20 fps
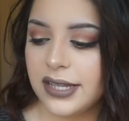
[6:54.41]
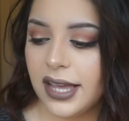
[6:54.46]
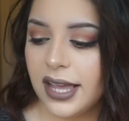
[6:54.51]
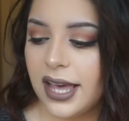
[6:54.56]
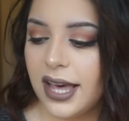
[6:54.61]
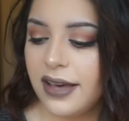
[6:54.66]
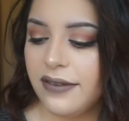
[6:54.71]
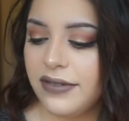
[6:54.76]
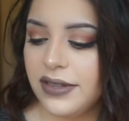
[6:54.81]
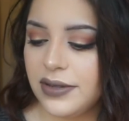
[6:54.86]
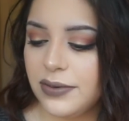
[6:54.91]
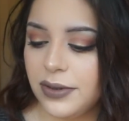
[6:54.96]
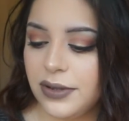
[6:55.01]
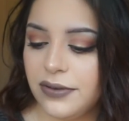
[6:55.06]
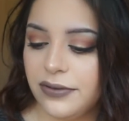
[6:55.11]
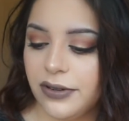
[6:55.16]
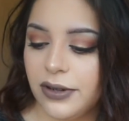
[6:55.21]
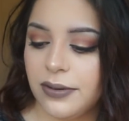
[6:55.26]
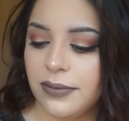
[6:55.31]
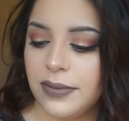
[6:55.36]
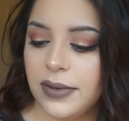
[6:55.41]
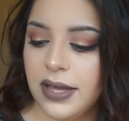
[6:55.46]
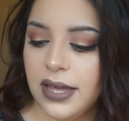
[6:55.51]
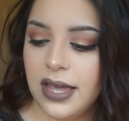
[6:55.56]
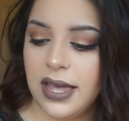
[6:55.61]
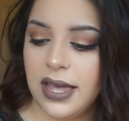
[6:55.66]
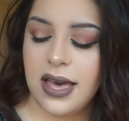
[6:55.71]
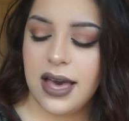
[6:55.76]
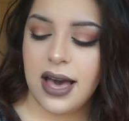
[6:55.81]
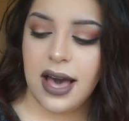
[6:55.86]
Like, I have this one from
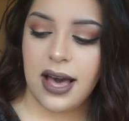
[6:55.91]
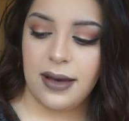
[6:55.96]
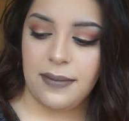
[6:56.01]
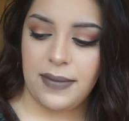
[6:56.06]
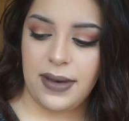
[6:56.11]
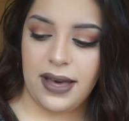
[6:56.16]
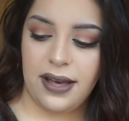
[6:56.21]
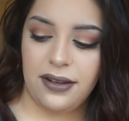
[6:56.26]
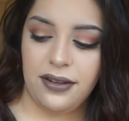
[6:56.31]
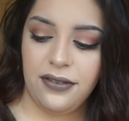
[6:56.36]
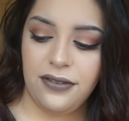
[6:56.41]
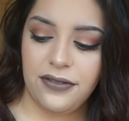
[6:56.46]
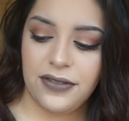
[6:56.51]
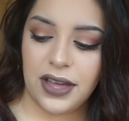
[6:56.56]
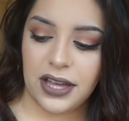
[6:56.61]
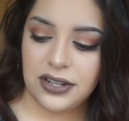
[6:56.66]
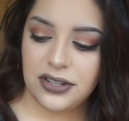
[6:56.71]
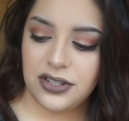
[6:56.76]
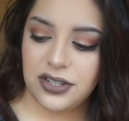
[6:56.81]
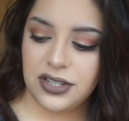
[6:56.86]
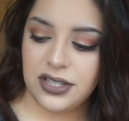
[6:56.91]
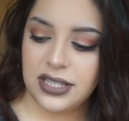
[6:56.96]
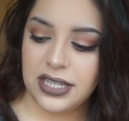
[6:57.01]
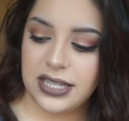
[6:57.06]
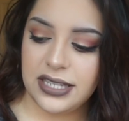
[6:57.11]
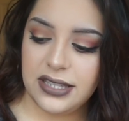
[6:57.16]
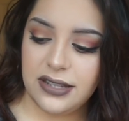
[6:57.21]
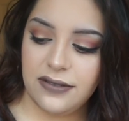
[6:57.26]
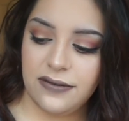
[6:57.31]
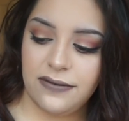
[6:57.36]
e.l.f. that just
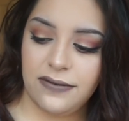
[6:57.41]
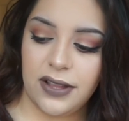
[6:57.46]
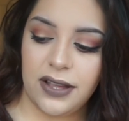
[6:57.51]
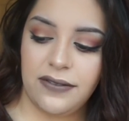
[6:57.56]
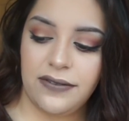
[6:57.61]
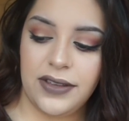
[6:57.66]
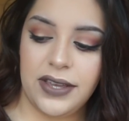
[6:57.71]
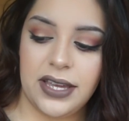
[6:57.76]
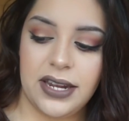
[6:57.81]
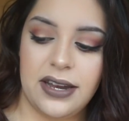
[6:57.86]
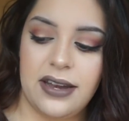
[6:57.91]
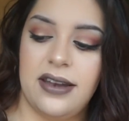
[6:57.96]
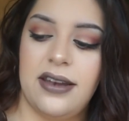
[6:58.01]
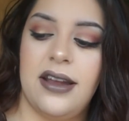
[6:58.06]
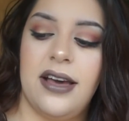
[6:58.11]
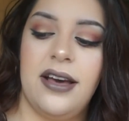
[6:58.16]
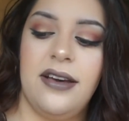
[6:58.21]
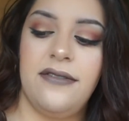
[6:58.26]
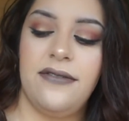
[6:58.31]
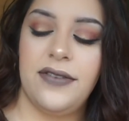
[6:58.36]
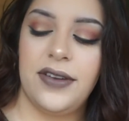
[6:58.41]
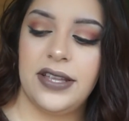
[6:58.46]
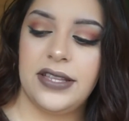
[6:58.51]
isn't fluffy enough.